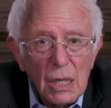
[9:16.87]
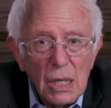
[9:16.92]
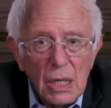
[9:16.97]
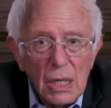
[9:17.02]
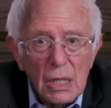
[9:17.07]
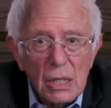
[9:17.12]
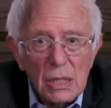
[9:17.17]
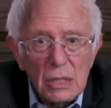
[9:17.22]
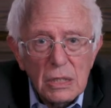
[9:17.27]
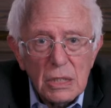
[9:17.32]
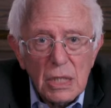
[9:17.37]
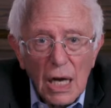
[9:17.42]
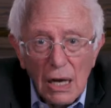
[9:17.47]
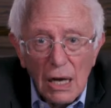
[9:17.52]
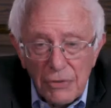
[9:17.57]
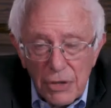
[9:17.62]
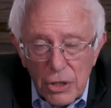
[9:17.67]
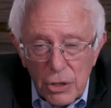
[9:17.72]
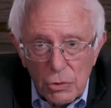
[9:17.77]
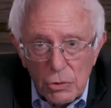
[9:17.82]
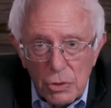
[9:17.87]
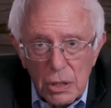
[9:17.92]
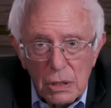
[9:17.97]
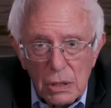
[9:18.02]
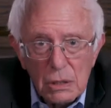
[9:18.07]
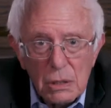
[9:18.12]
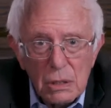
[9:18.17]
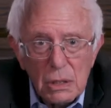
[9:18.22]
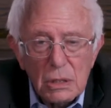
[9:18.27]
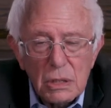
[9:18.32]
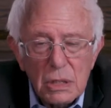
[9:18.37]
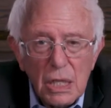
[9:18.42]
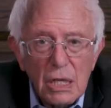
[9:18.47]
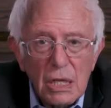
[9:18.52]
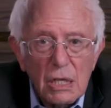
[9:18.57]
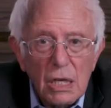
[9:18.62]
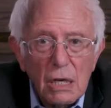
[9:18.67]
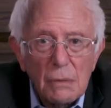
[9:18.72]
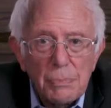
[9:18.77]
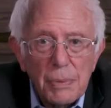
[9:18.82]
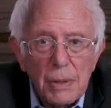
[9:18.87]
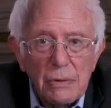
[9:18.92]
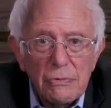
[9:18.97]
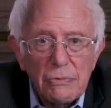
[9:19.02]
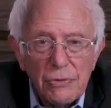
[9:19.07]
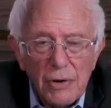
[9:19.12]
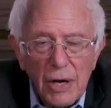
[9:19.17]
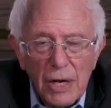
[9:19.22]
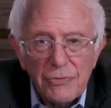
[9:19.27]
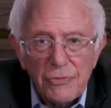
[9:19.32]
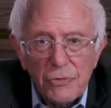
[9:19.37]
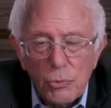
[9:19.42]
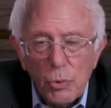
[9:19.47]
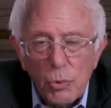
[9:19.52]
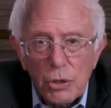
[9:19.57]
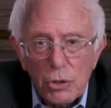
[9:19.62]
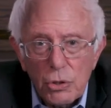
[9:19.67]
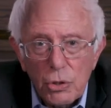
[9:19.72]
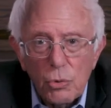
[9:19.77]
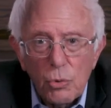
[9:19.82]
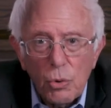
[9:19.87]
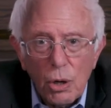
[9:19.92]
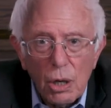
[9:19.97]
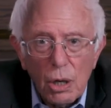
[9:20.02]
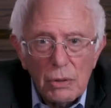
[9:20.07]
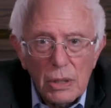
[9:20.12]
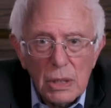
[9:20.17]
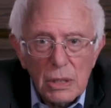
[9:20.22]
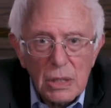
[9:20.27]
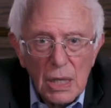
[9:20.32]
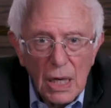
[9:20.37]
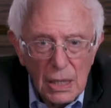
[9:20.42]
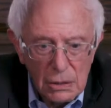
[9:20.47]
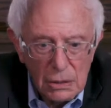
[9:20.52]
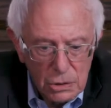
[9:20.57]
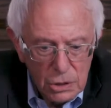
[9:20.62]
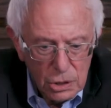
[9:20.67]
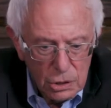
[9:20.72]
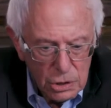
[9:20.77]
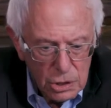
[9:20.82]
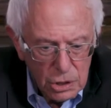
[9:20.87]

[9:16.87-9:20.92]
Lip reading: is to have a union, to stand up and fight for what you are entitled to.